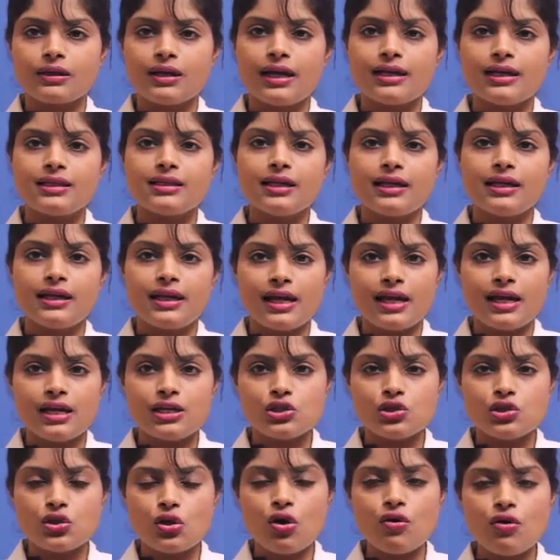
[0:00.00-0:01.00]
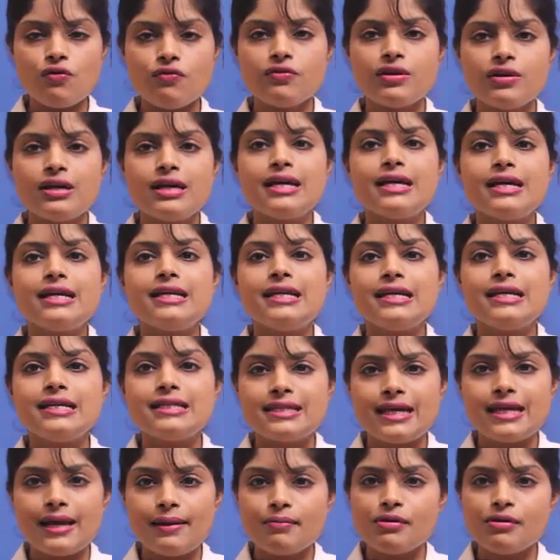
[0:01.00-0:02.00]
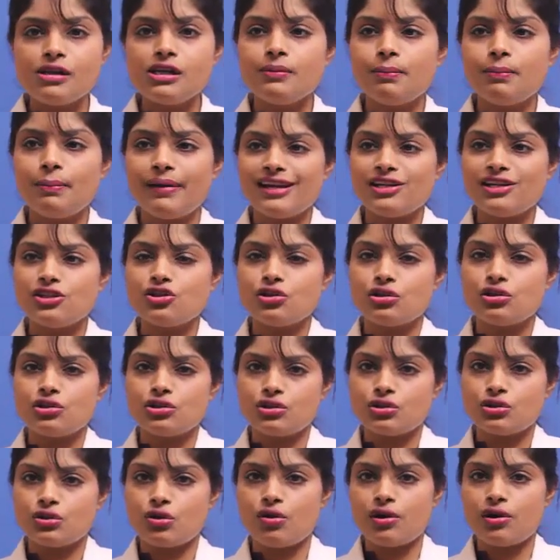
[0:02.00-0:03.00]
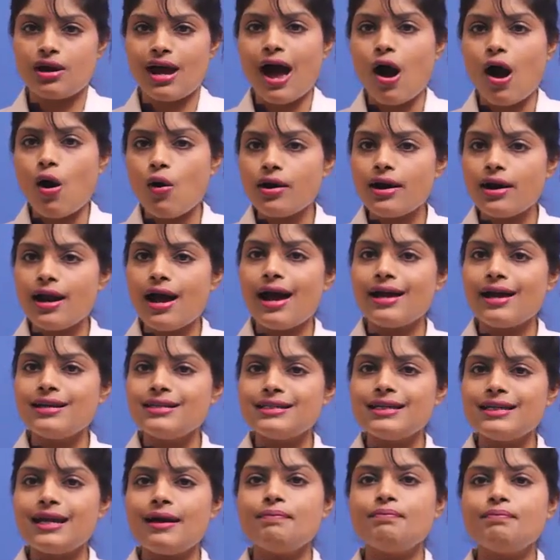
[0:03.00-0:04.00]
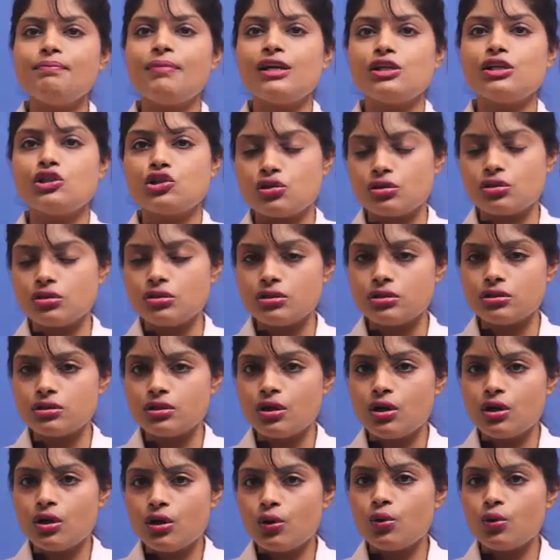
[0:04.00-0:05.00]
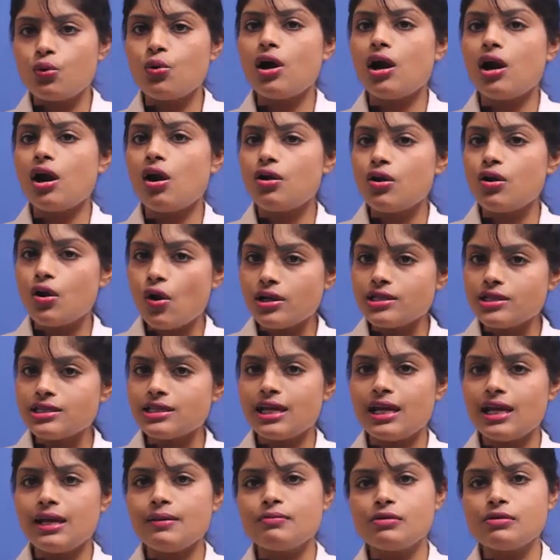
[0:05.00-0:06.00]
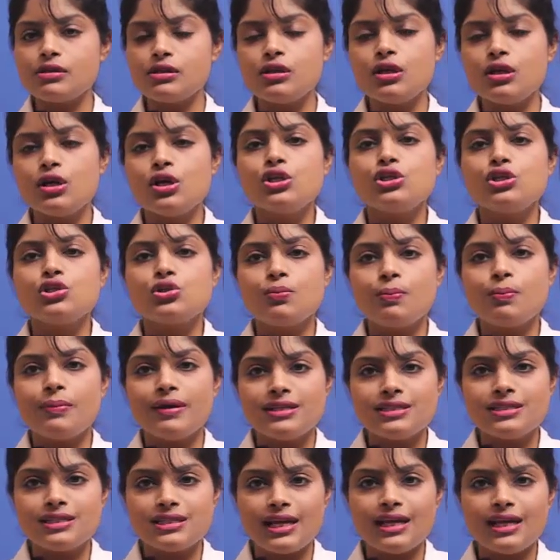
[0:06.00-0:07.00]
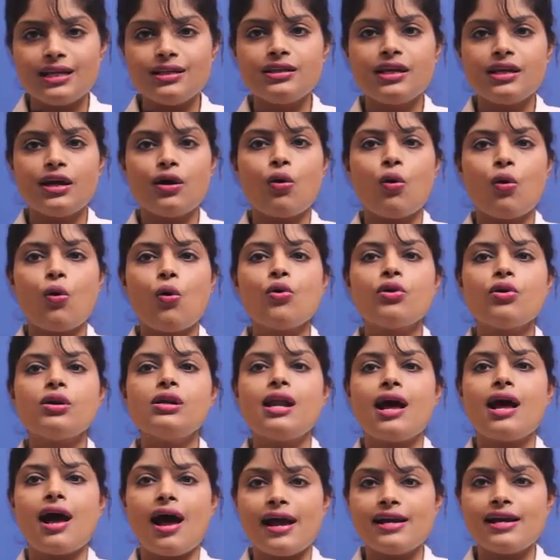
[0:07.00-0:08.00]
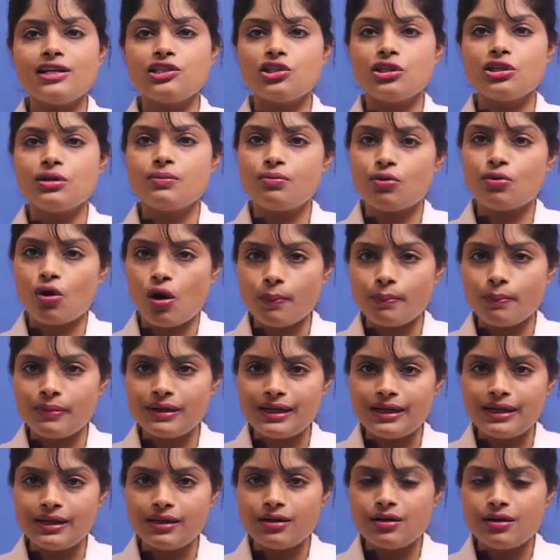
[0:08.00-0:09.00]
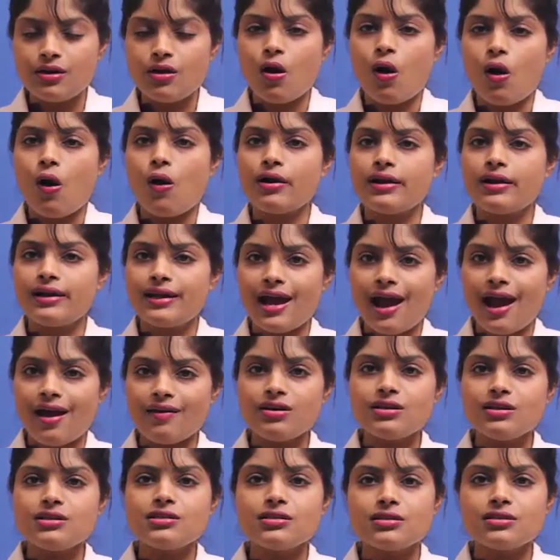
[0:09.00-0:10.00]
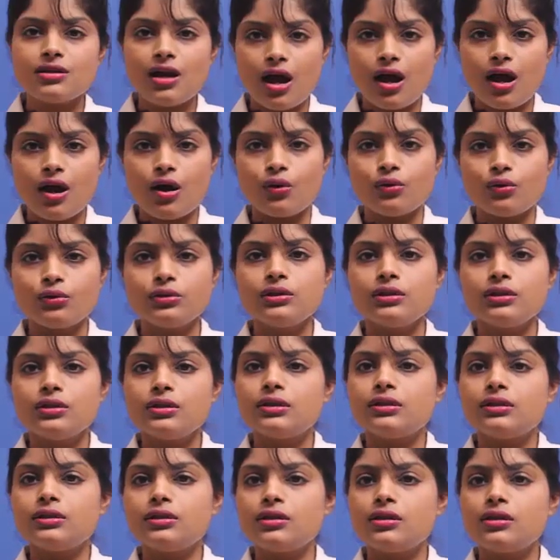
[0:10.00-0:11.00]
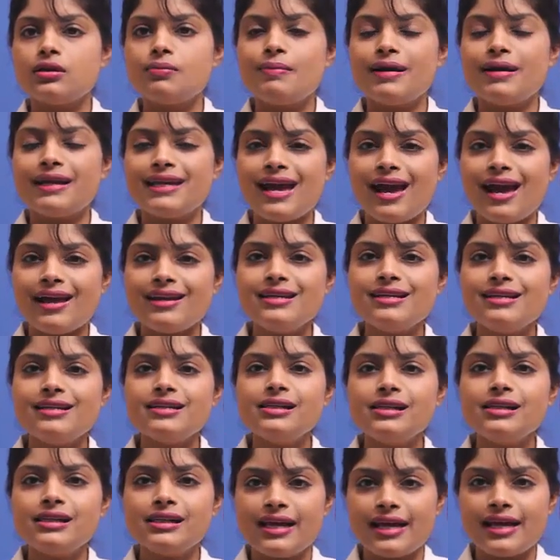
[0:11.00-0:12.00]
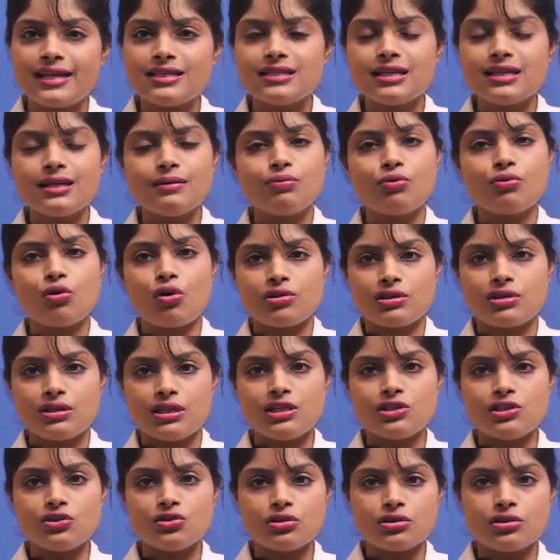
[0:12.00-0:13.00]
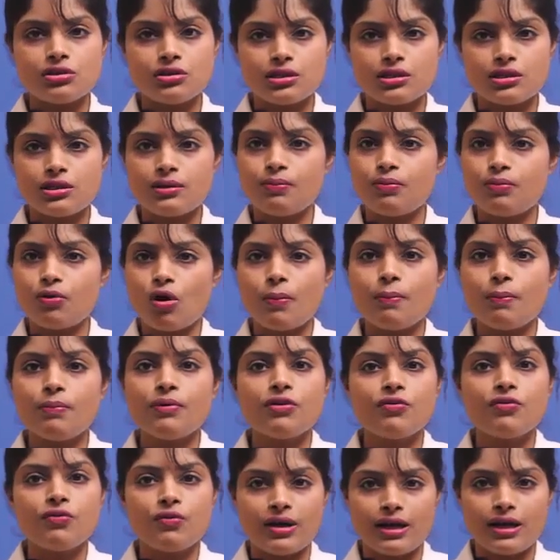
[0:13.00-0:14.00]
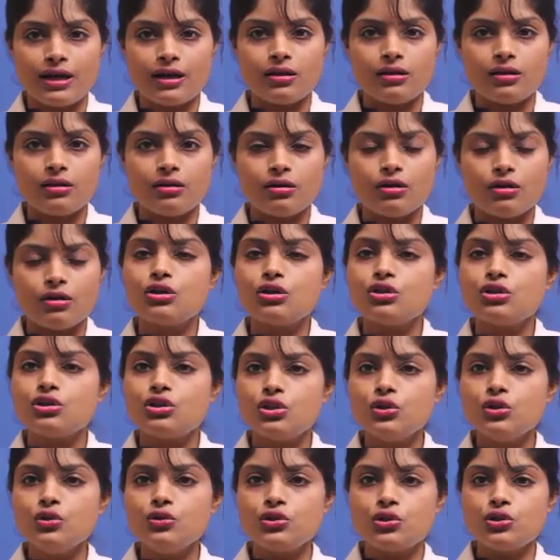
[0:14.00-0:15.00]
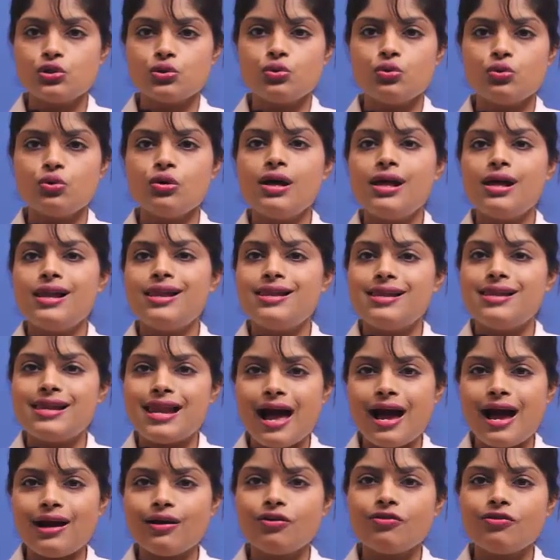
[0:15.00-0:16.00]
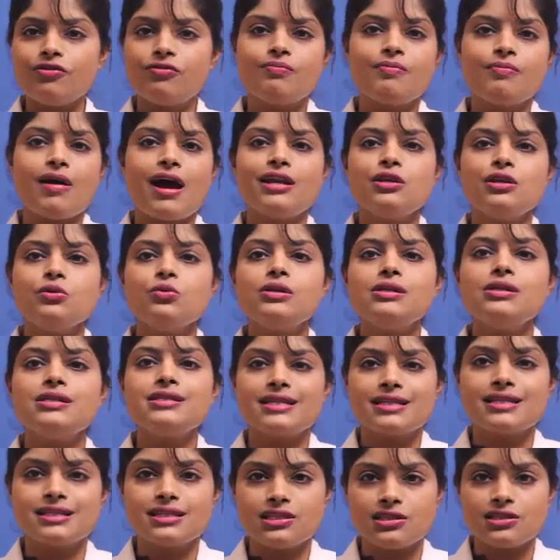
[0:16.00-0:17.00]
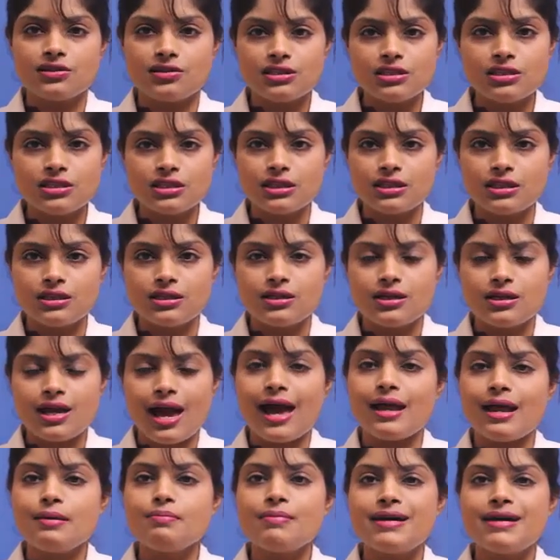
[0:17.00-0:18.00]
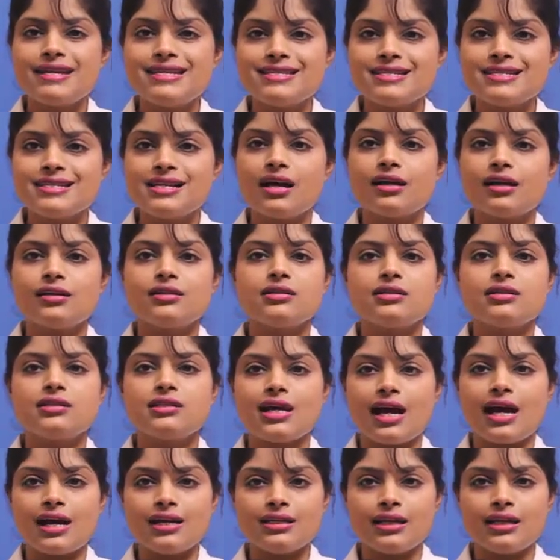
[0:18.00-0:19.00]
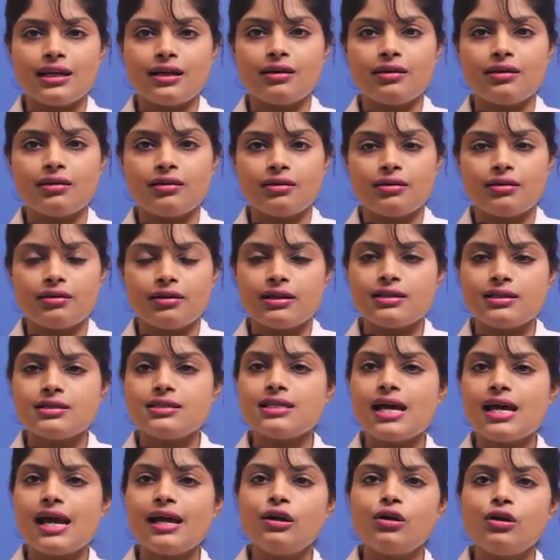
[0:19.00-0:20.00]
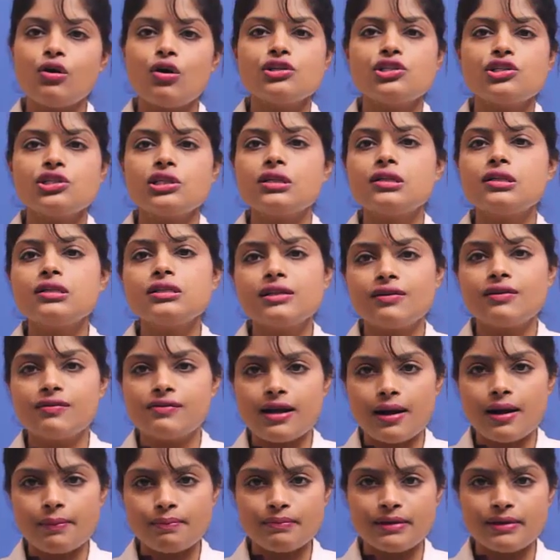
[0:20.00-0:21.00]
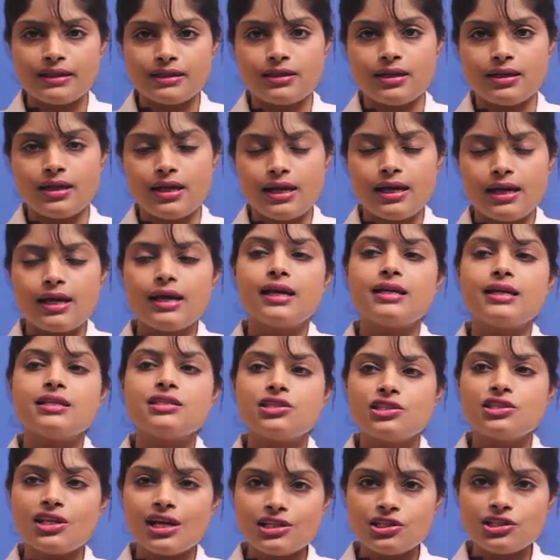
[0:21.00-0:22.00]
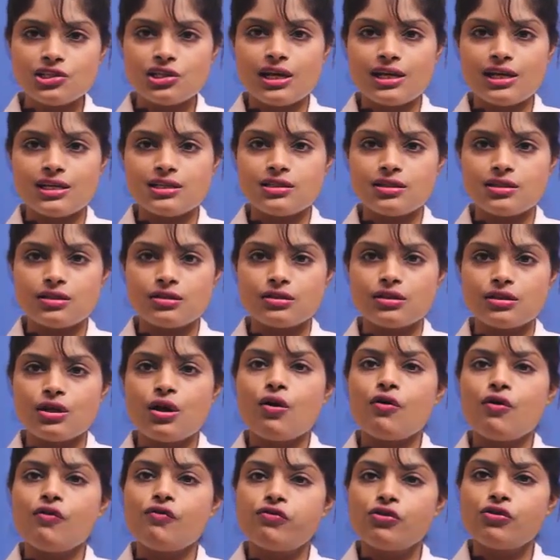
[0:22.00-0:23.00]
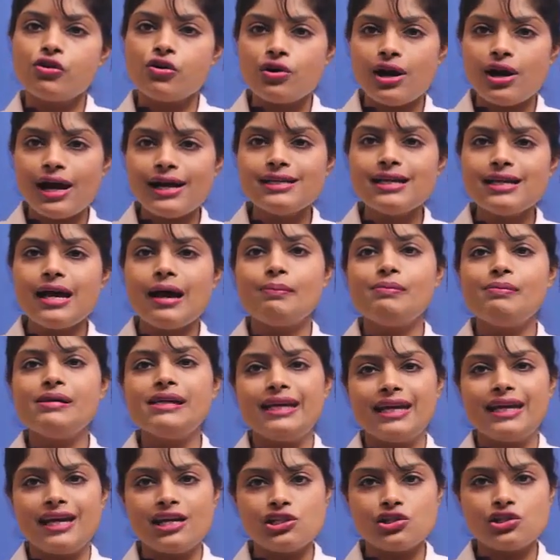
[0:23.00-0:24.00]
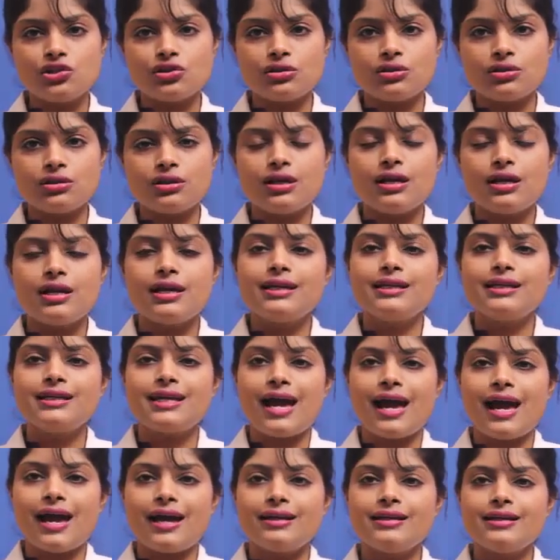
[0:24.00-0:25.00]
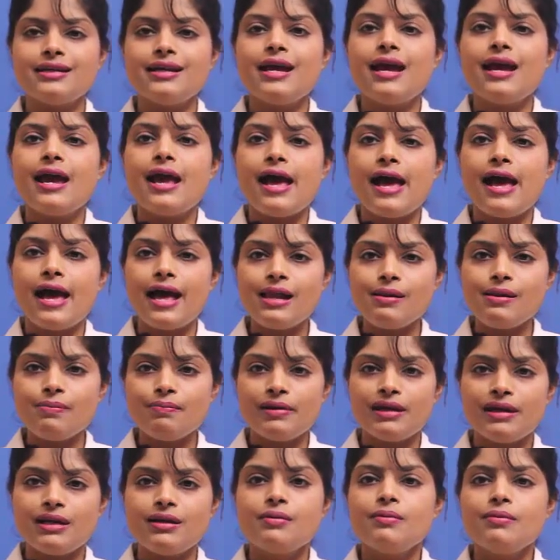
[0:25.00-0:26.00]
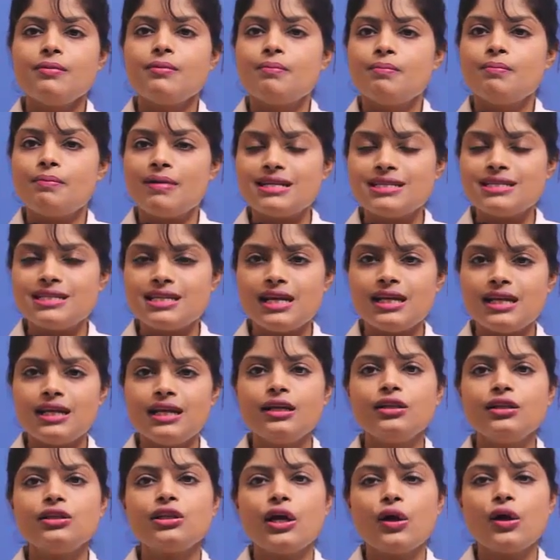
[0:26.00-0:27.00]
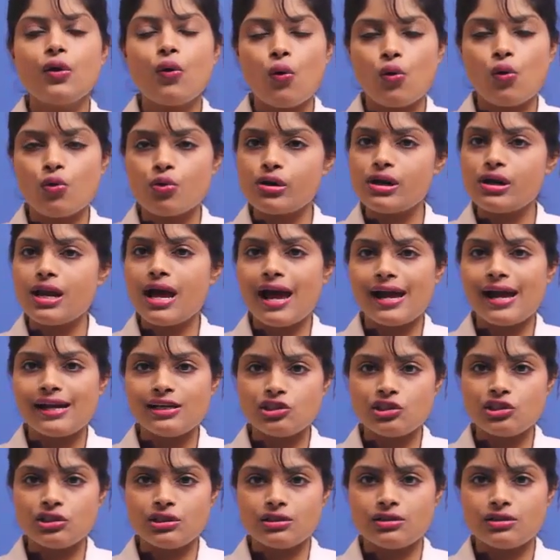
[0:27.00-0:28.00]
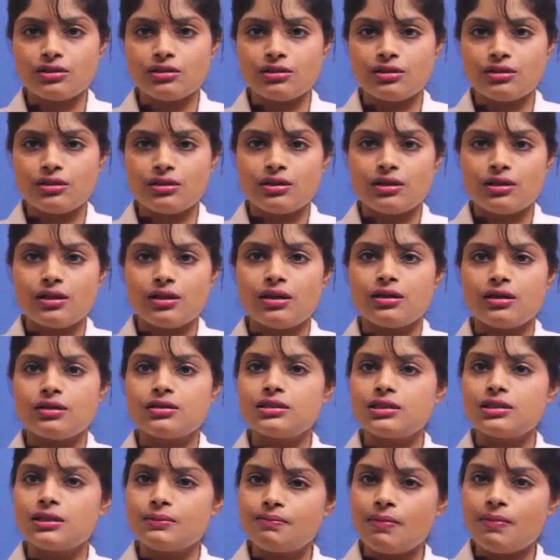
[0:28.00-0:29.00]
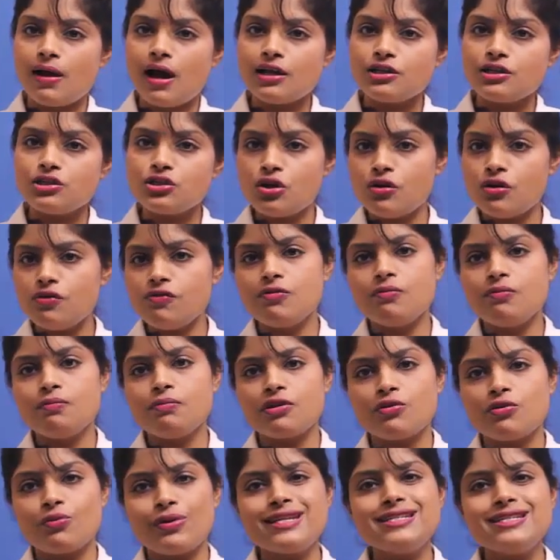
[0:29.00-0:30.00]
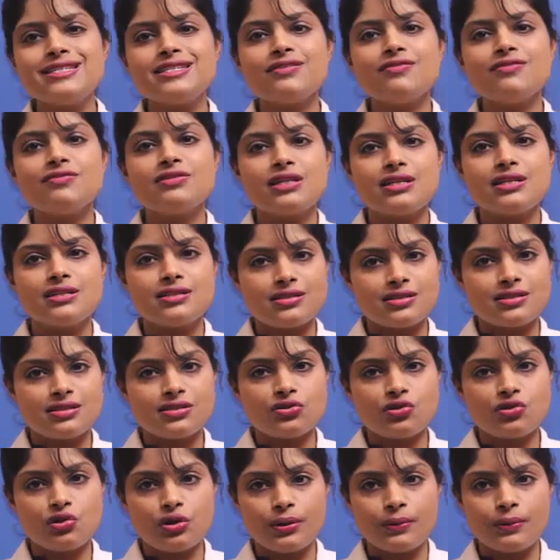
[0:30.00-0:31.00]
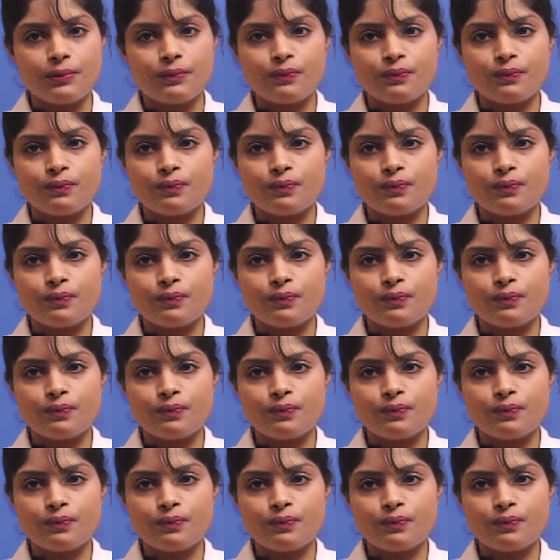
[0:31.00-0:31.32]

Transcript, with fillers: In the case of disabled patients or handicapped patients who are not able to maintain their oral hygiene properly or carry out the mechanical cleansing procedures in a proper way due to lack of manual dexterity and mental understanding and psychological development, in such cases fluoride application can help in maintaining their oral hygiene. It is a part of preventive dentistry.